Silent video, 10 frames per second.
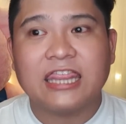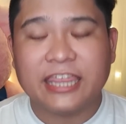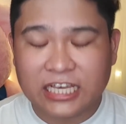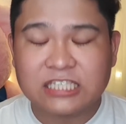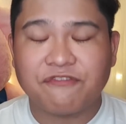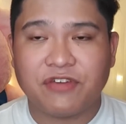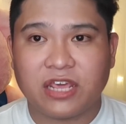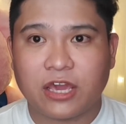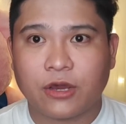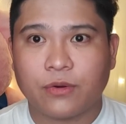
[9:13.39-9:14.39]
this
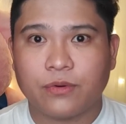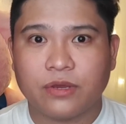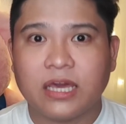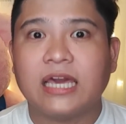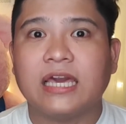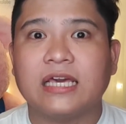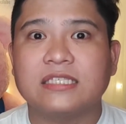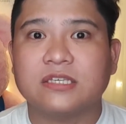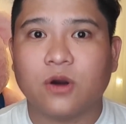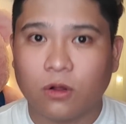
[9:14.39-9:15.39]
video
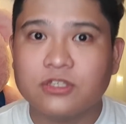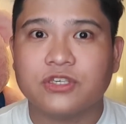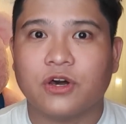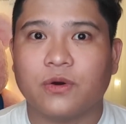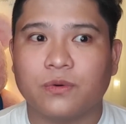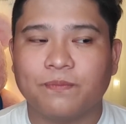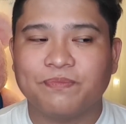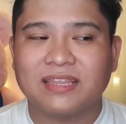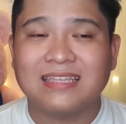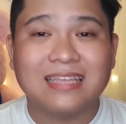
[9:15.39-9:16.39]
is also
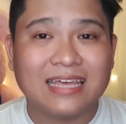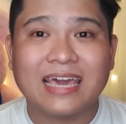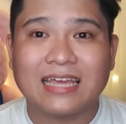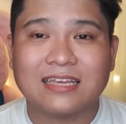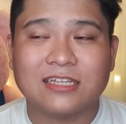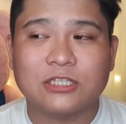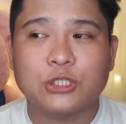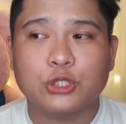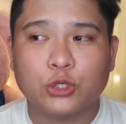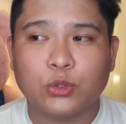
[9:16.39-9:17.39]
dedicated
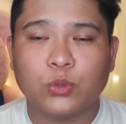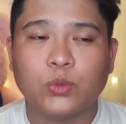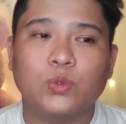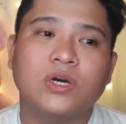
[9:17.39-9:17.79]
to